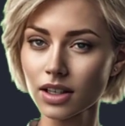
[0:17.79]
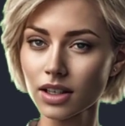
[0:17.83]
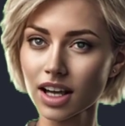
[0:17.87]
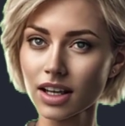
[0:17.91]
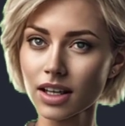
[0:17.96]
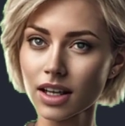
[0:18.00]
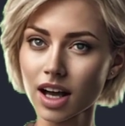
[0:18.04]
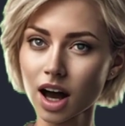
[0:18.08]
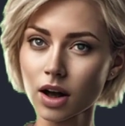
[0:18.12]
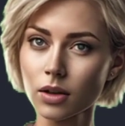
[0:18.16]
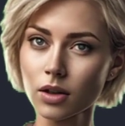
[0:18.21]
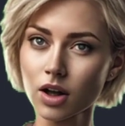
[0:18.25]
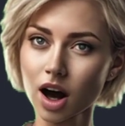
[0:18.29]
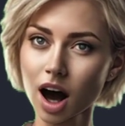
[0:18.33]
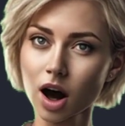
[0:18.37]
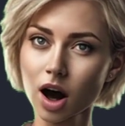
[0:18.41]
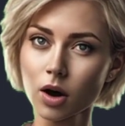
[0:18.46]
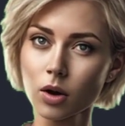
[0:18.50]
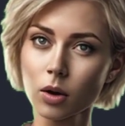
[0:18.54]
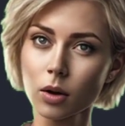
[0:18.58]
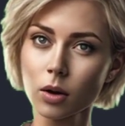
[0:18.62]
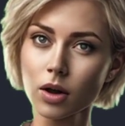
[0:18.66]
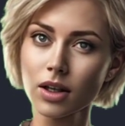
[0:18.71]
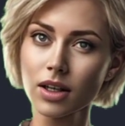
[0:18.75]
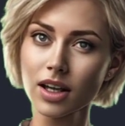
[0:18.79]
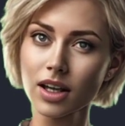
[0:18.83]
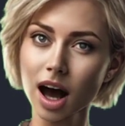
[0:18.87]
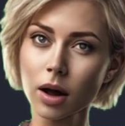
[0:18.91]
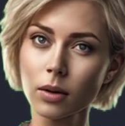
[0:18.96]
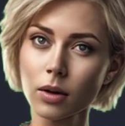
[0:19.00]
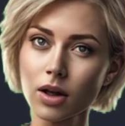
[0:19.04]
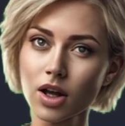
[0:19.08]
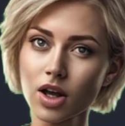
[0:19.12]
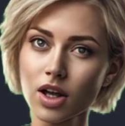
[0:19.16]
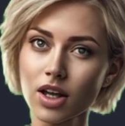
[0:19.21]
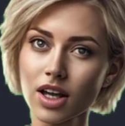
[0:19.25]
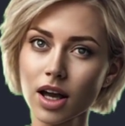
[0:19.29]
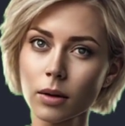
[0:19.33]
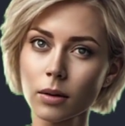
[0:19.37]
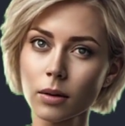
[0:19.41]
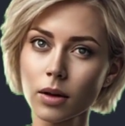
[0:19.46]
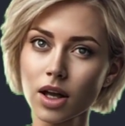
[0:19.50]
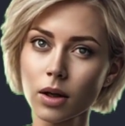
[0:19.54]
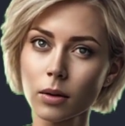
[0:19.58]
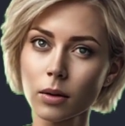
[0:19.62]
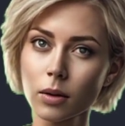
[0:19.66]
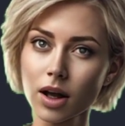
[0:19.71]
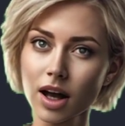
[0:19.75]
Discover how to establish
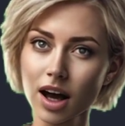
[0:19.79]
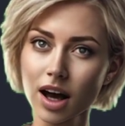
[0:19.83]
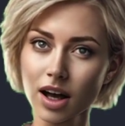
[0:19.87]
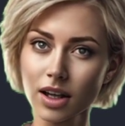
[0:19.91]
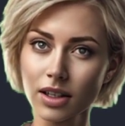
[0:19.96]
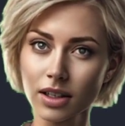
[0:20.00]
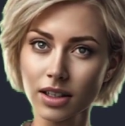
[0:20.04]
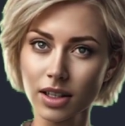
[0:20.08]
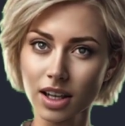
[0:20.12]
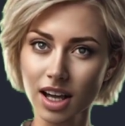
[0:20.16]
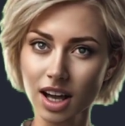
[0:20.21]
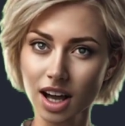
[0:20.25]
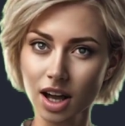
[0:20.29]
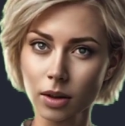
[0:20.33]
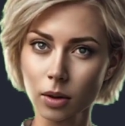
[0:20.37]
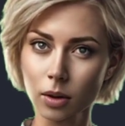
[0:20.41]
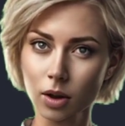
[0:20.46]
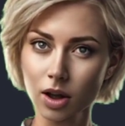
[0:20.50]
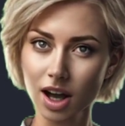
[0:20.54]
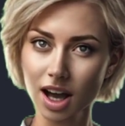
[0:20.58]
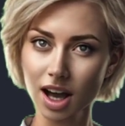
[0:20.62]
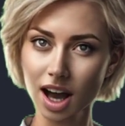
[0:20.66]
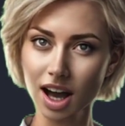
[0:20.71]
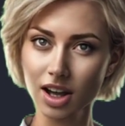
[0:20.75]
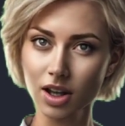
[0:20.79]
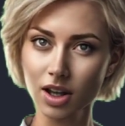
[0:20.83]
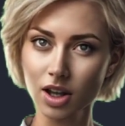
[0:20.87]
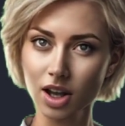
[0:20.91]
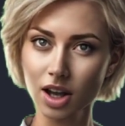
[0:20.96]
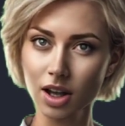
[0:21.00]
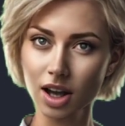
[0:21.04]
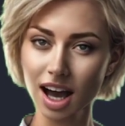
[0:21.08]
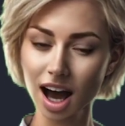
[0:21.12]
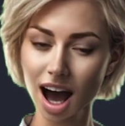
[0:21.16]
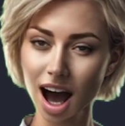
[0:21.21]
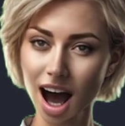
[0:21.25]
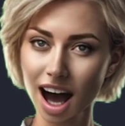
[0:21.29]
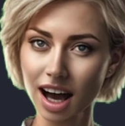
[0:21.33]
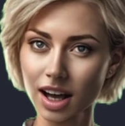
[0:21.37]
seamless PLC communication,